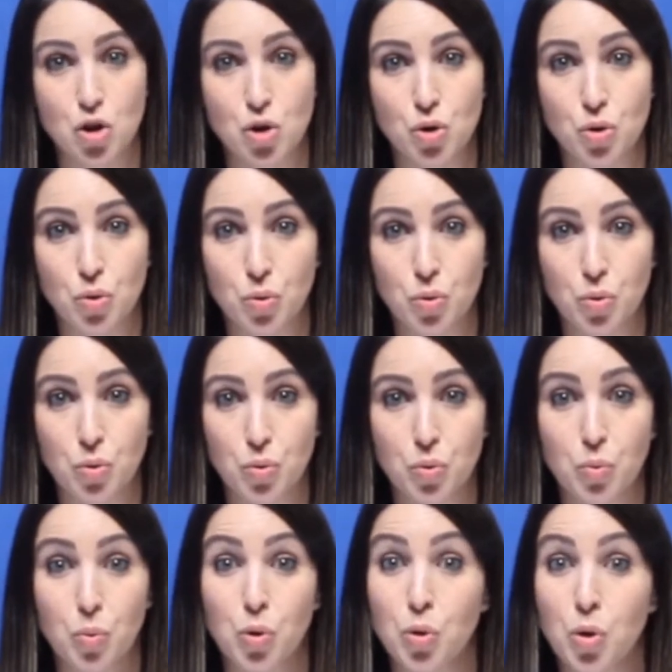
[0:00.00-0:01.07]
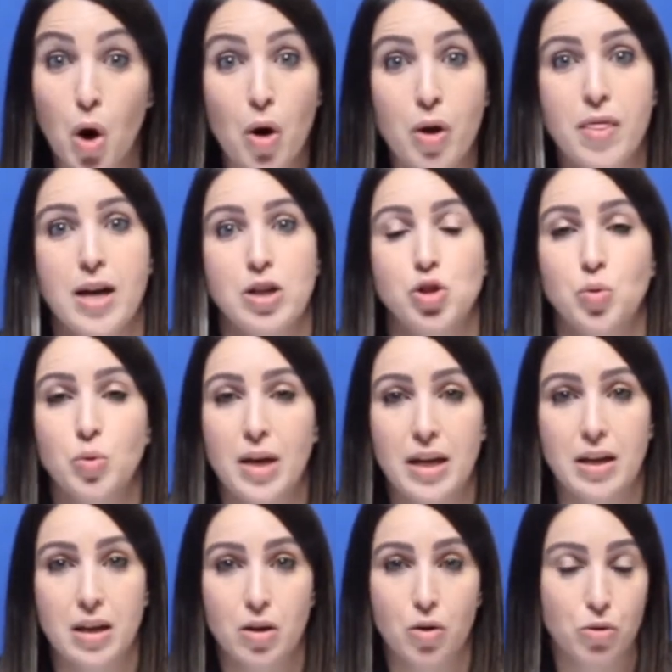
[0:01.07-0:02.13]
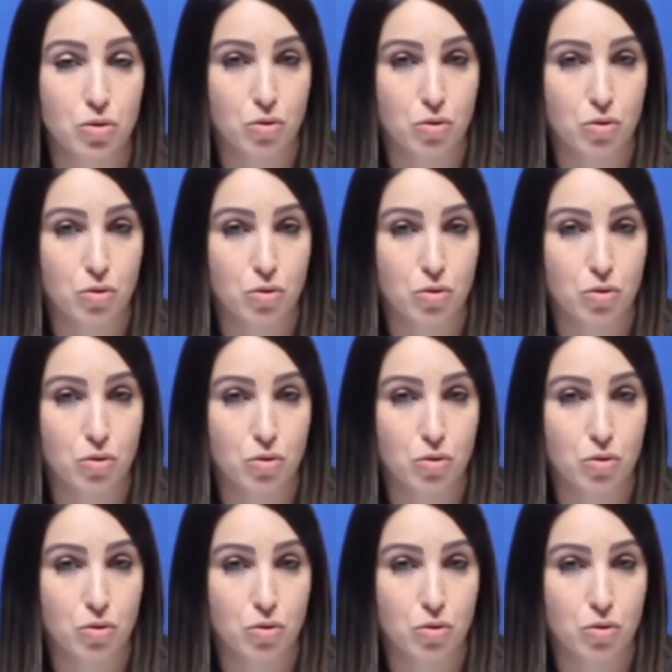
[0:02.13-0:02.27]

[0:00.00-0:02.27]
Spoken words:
you will know that you'll get the